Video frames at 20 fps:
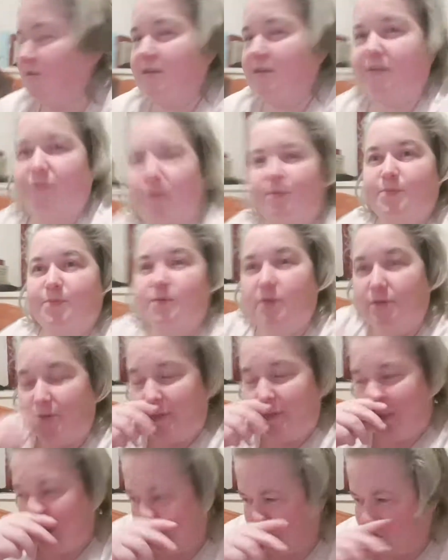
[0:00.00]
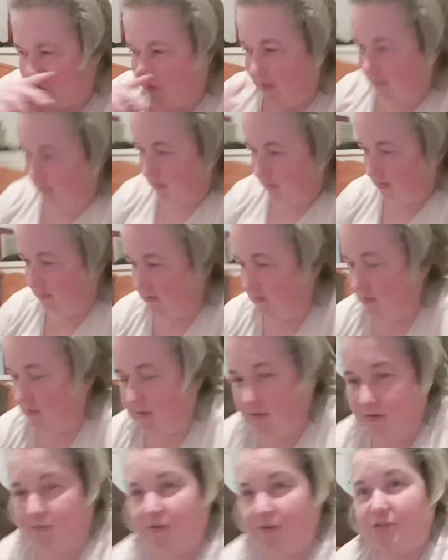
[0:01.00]
ever episode of Star Trek,
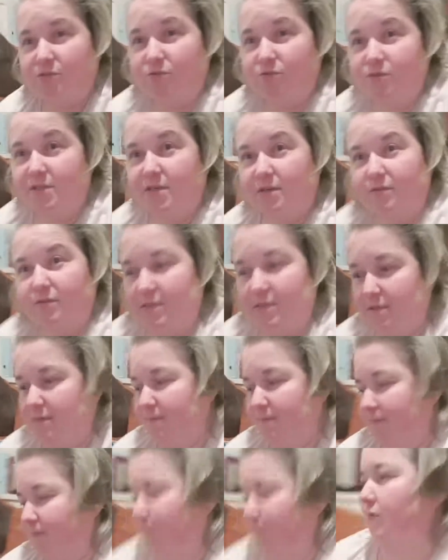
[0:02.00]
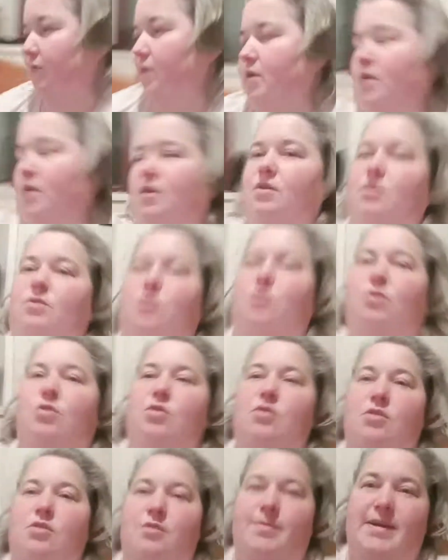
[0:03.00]
the original series,
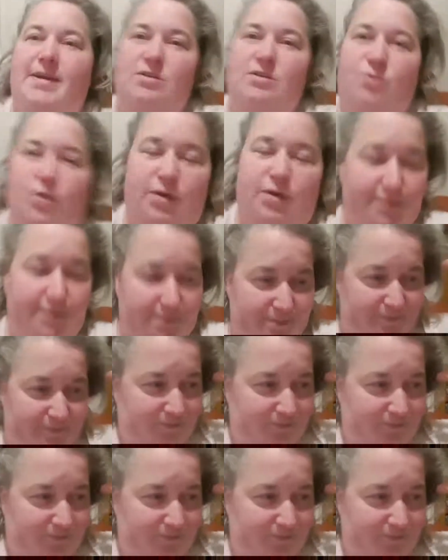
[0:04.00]
or the better one